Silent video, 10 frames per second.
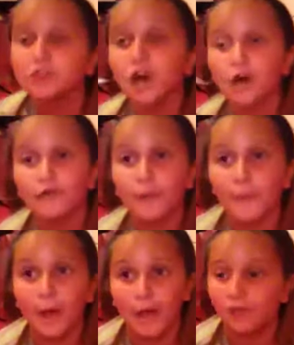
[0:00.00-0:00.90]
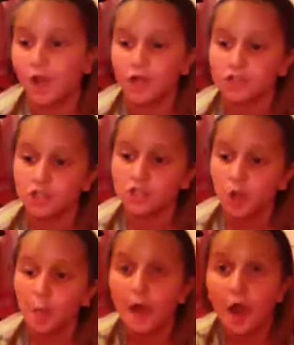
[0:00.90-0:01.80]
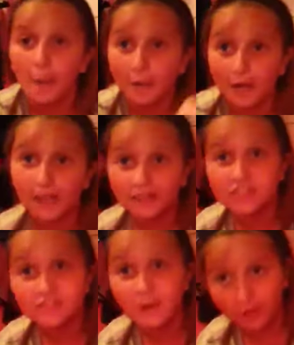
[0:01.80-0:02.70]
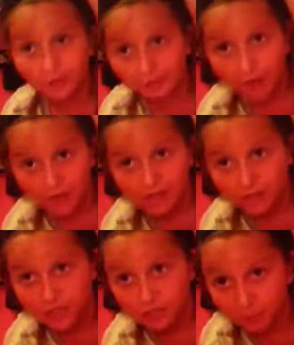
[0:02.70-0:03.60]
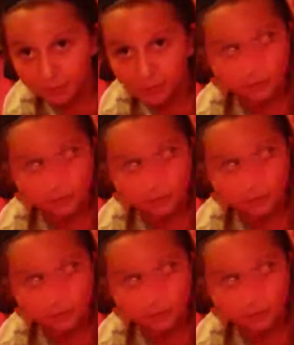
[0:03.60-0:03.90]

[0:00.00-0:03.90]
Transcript: love my Rockstar soap, but I like this better than the Rockstar soap.